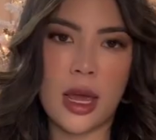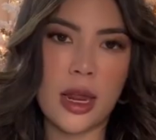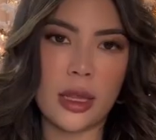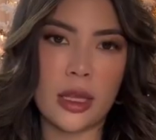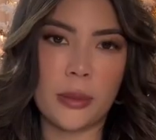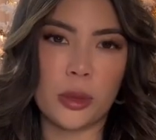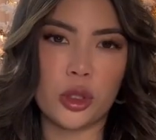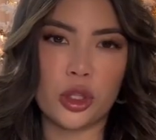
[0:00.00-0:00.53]
And I
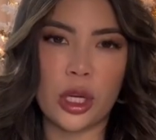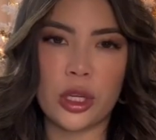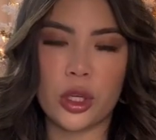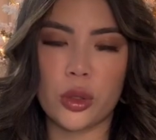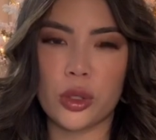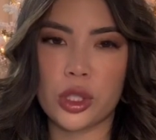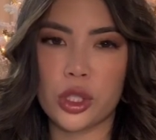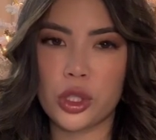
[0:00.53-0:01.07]
think I'm gonna try to
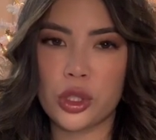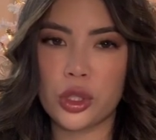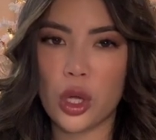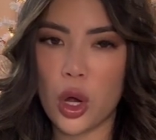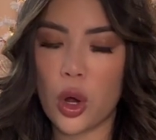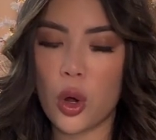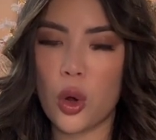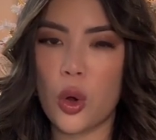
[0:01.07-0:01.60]
go to
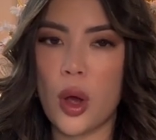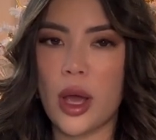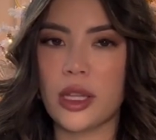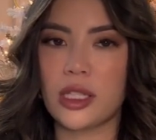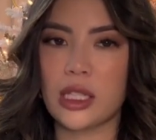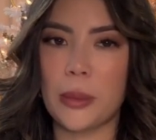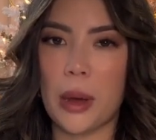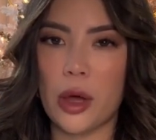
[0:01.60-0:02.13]
Stowe
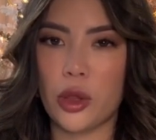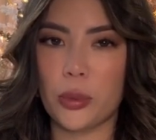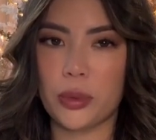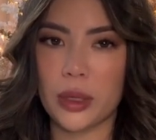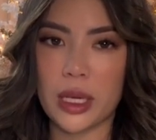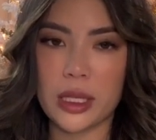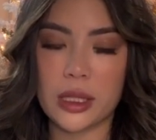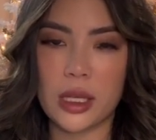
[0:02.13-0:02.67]
and some other
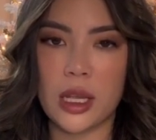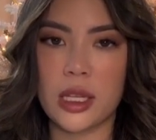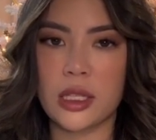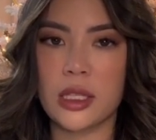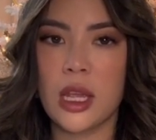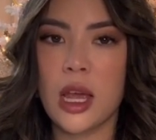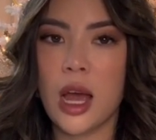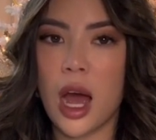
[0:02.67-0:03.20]

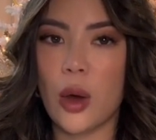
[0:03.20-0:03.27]
places.